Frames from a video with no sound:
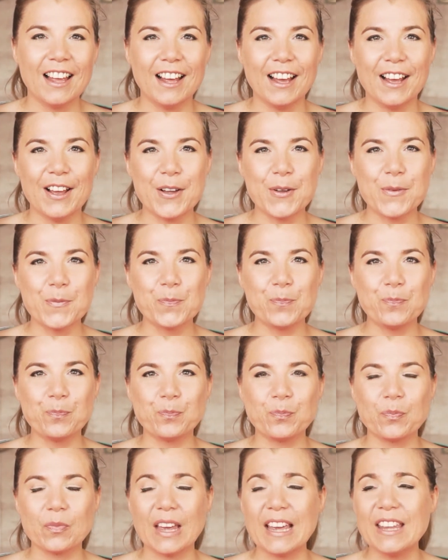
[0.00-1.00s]

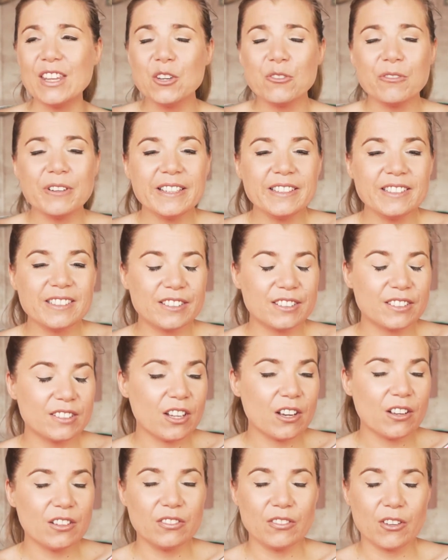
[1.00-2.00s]
And the
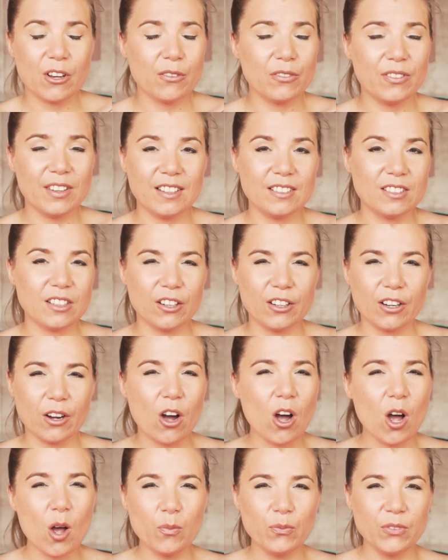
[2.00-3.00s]
risks of this are
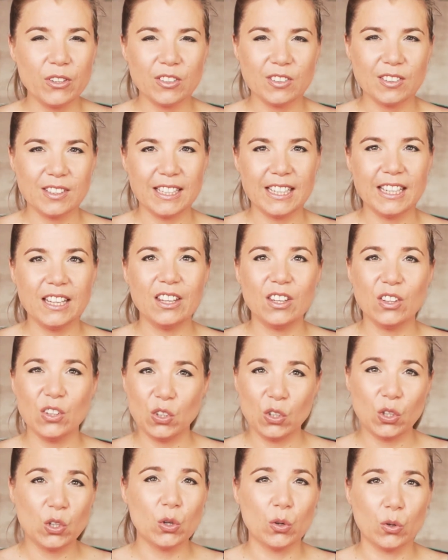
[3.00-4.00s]
obviously
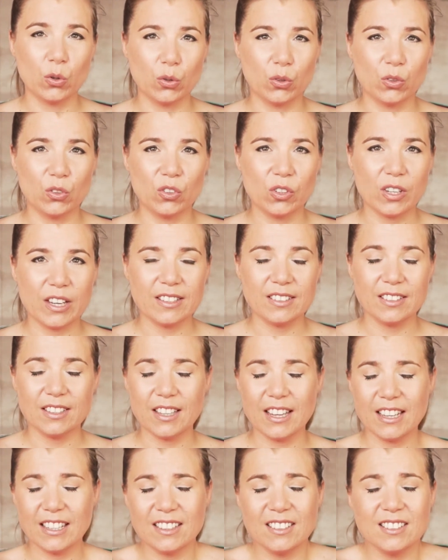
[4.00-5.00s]
huge,
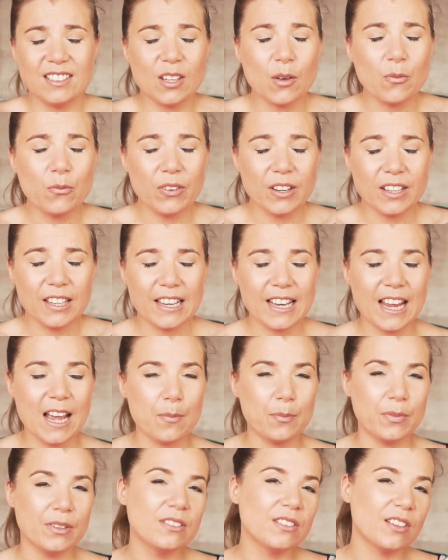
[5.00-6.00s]
and it's something that
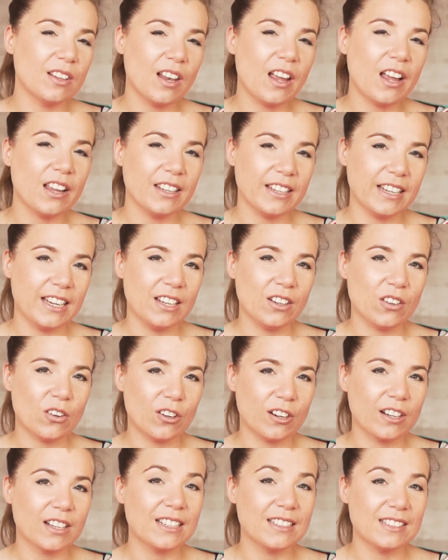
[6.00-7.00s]
happens a lot in
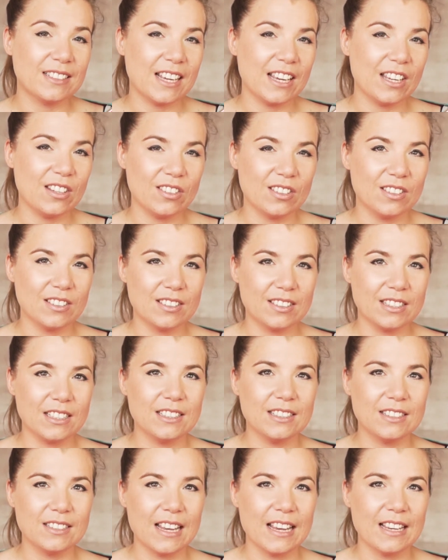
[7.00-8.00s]
organizations
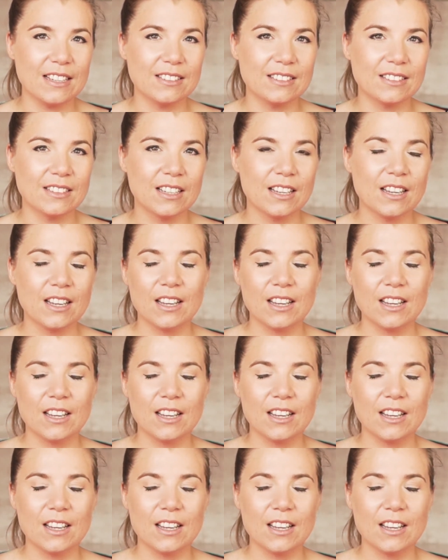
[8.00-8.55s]
these days.